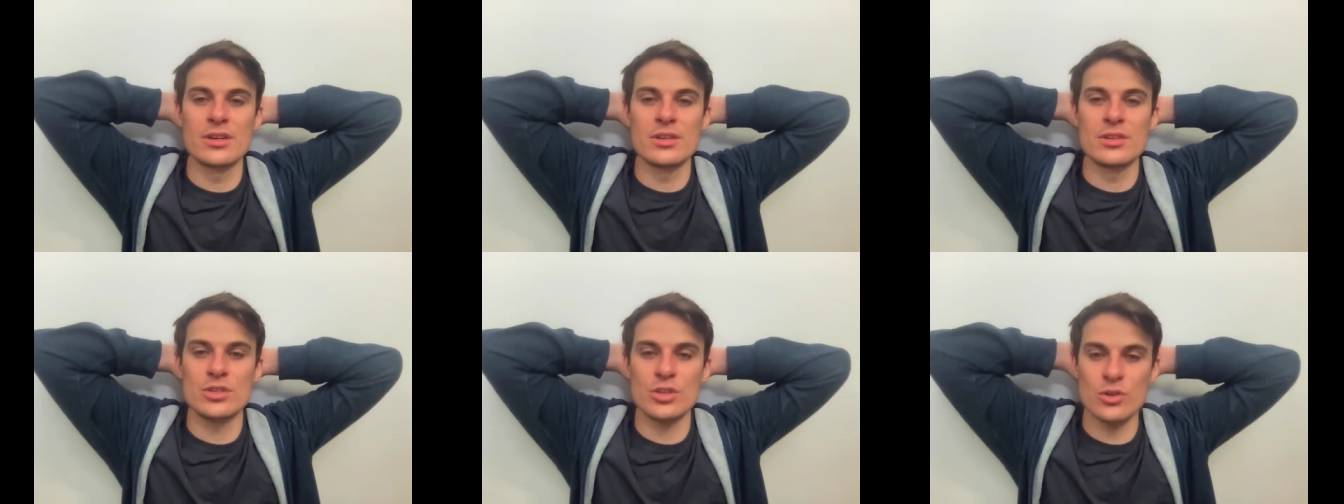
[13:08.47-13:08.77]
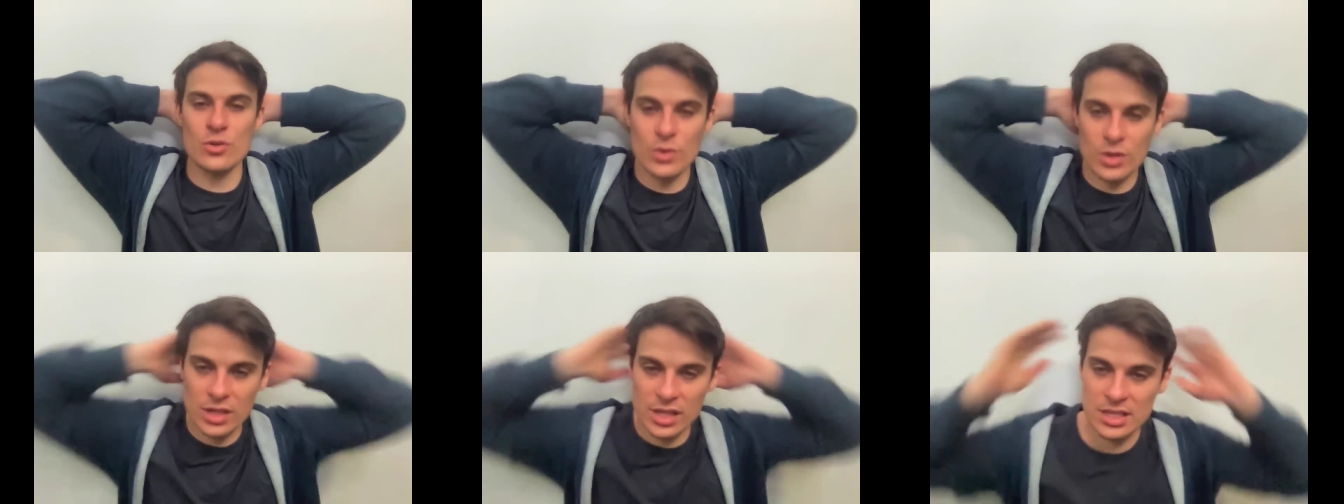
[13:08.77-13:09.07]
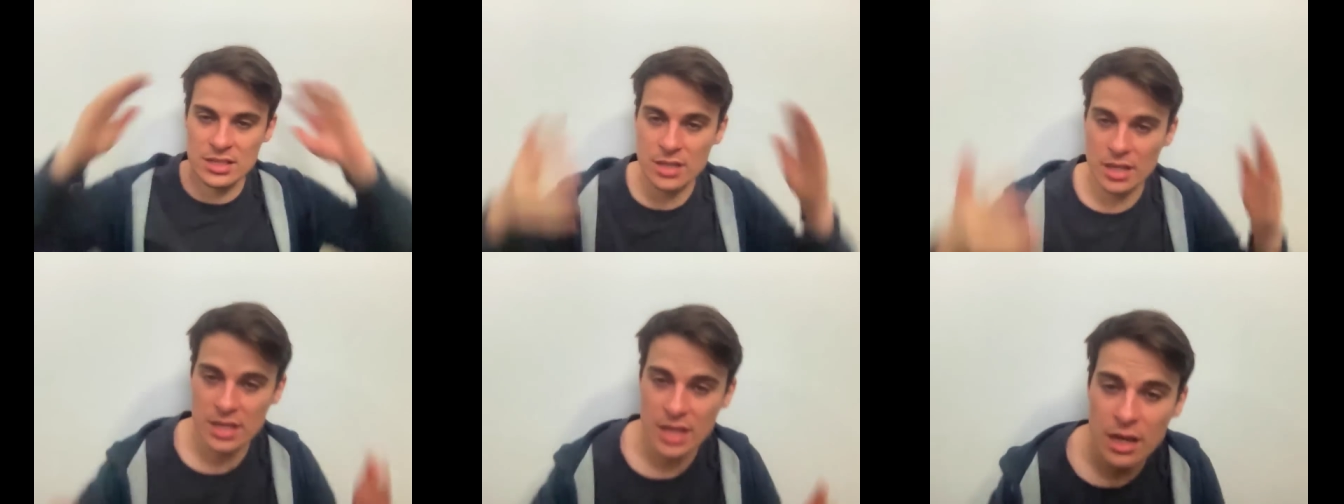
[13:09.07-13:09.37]
so you at
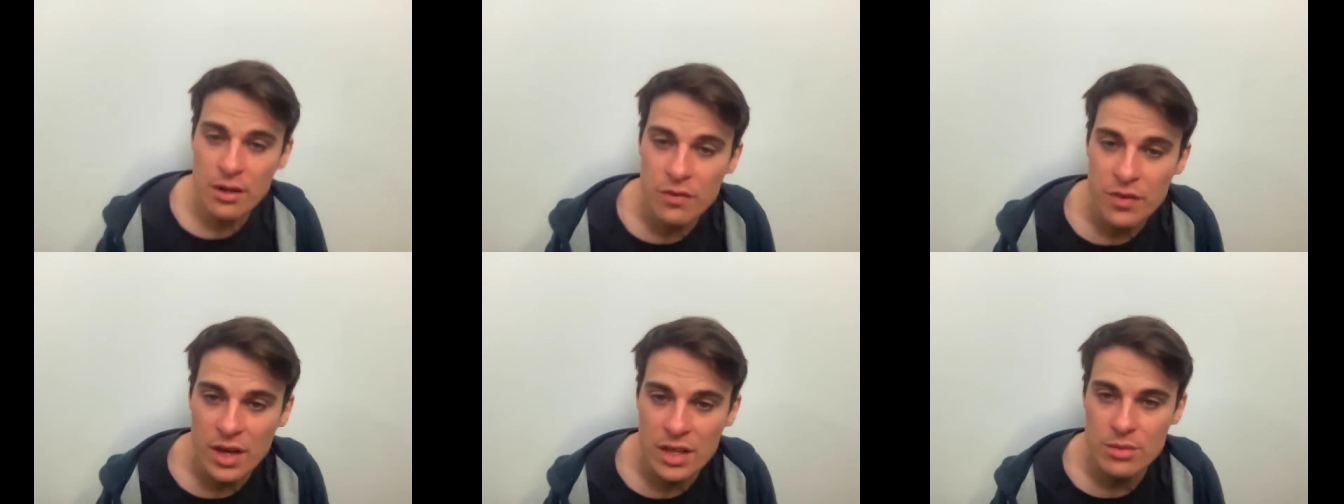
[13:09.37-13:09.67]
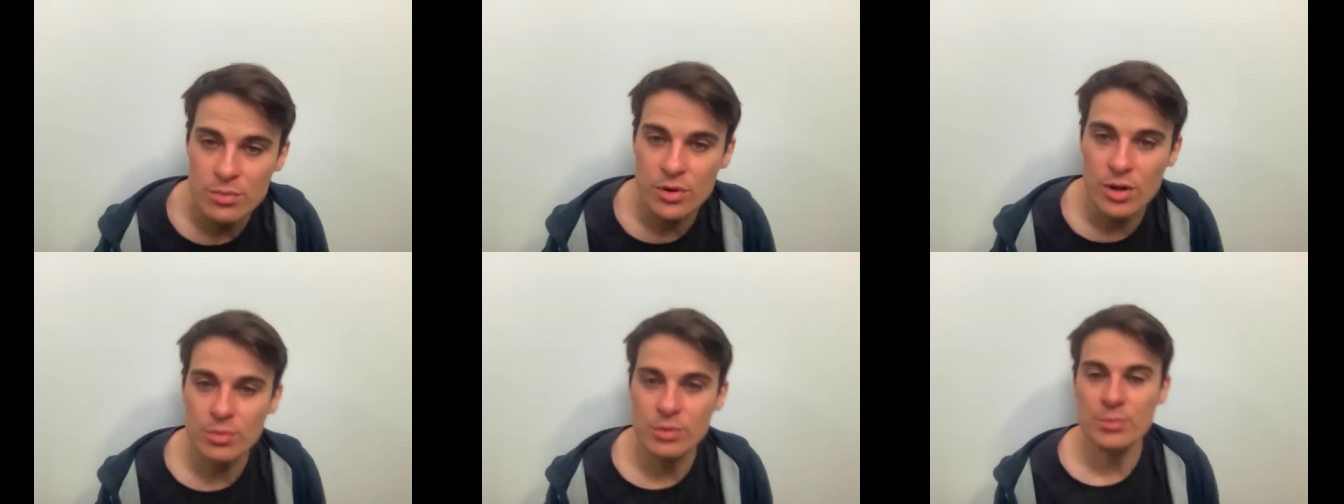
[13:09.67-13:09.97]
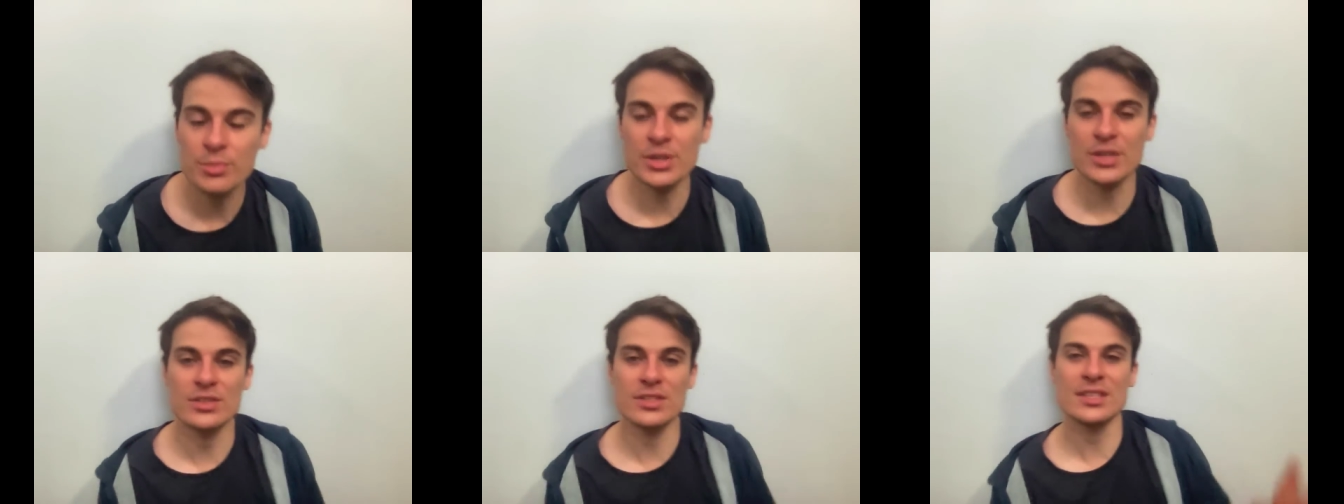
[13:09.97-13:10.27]
least identify the
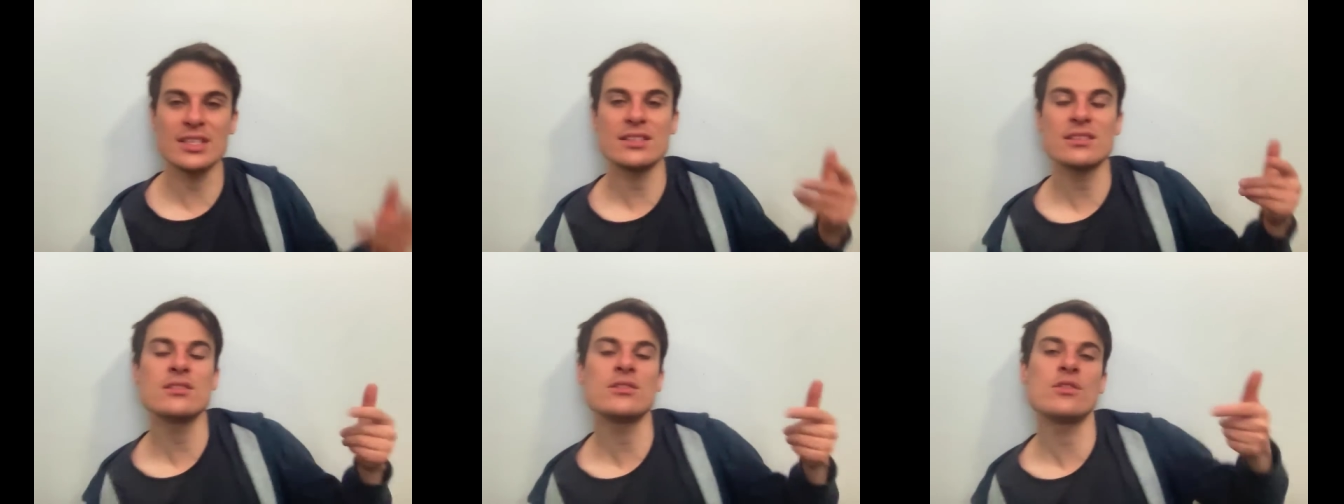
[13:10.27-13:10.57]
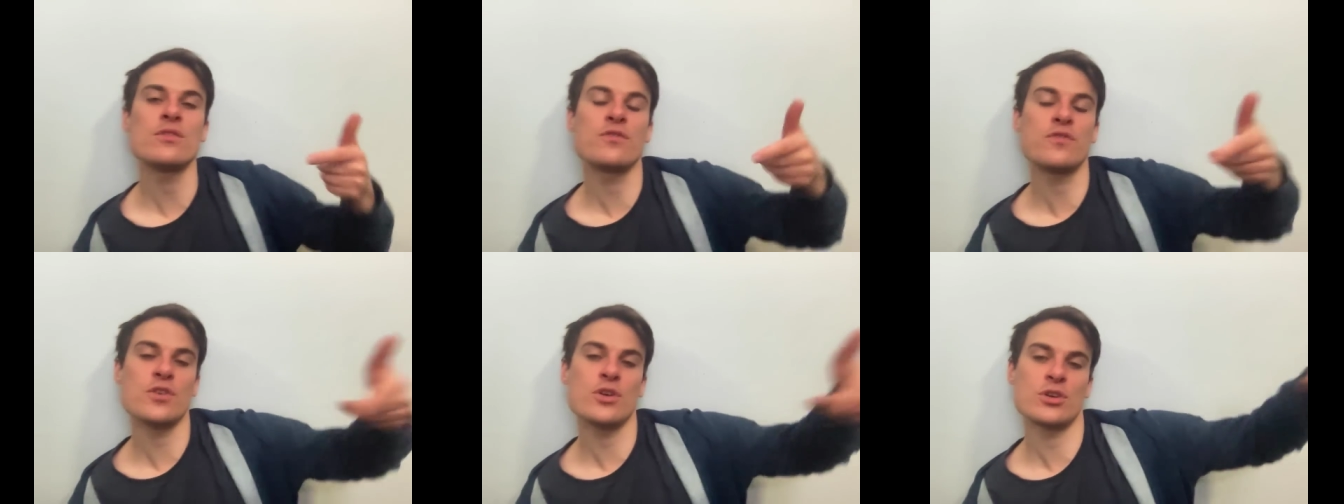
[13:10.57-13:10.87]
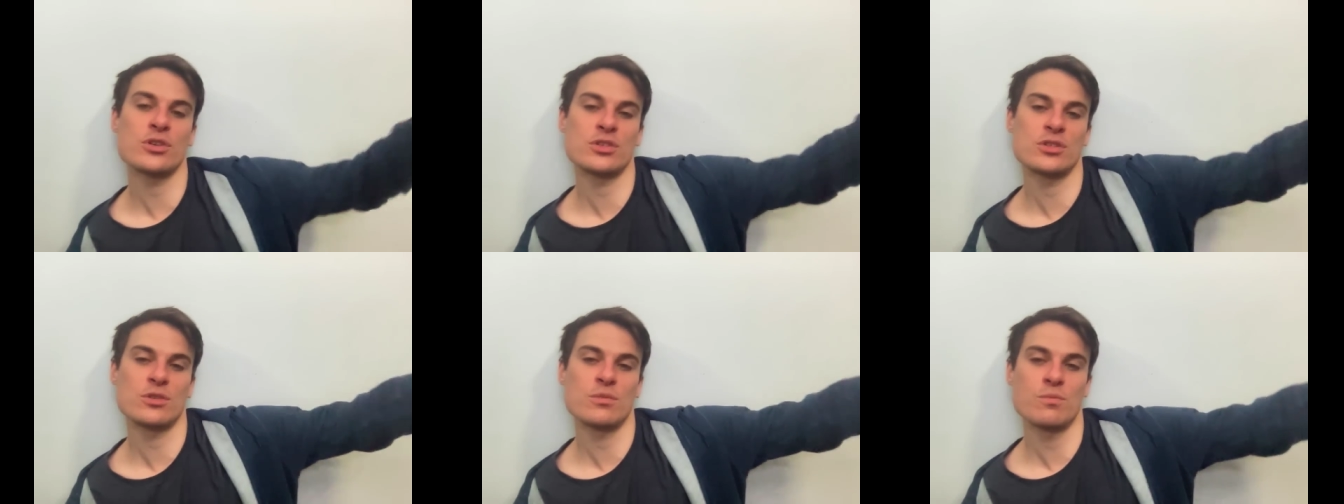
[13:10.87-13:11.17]
problem because this is the
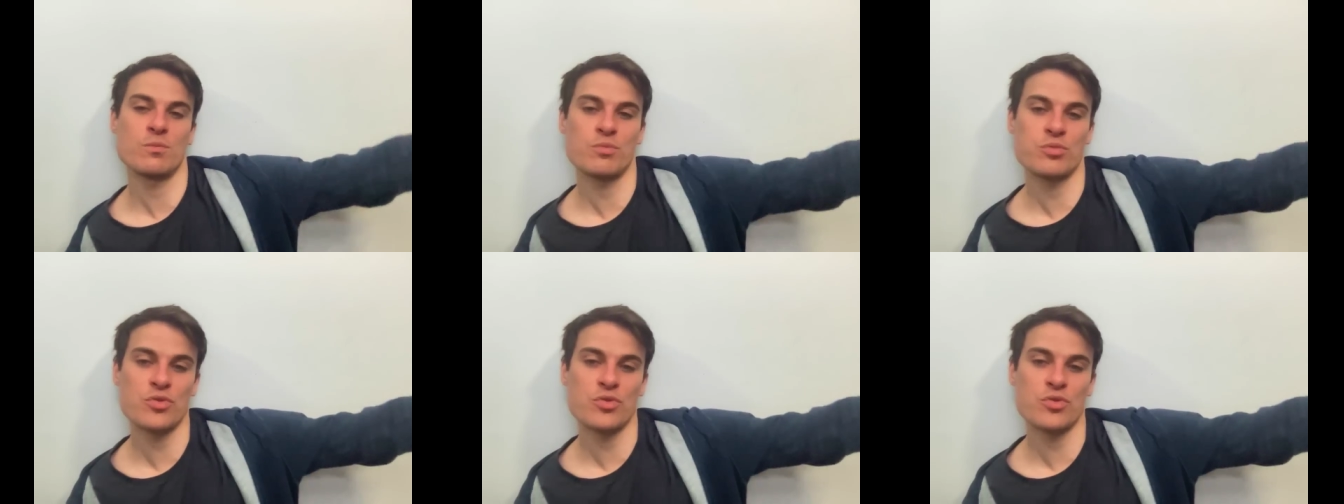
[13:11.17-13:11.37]
first